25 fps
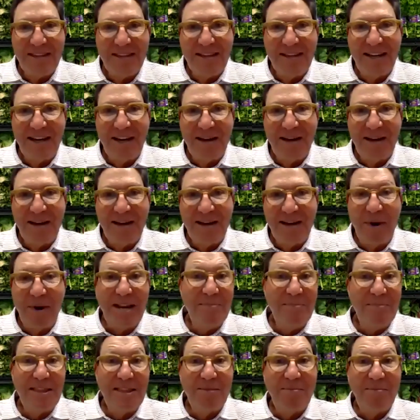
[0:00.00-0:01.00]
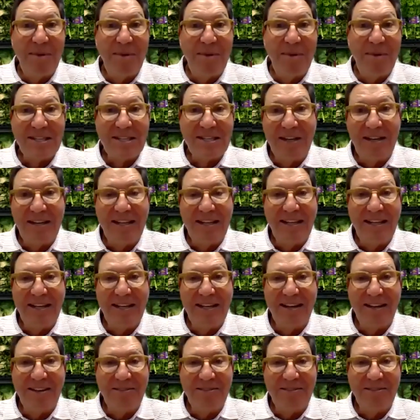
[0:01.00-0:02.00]
Uh, but he made the best of it. He
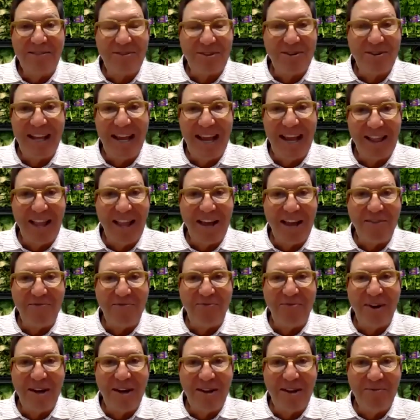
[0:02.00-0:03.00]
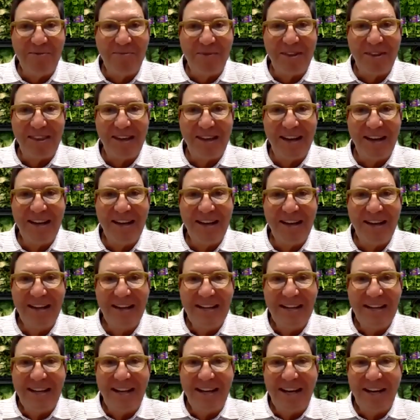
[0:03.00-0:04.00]
uh, certainly had a lot of fun with uh,
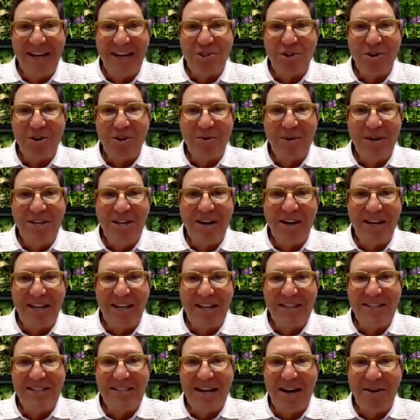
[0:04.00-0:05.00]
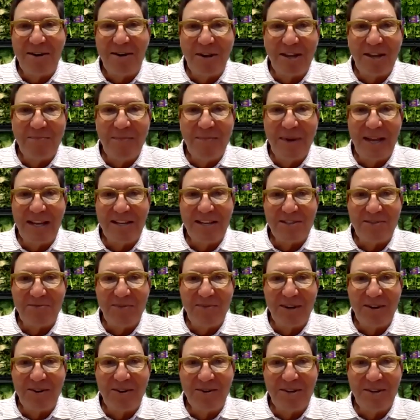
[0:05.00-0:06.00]
uh, showing young kids how he could make his
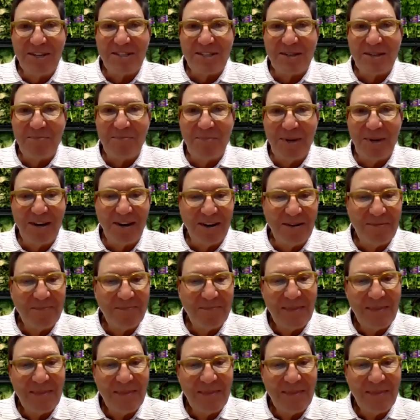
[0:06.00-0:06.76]
finger disappear.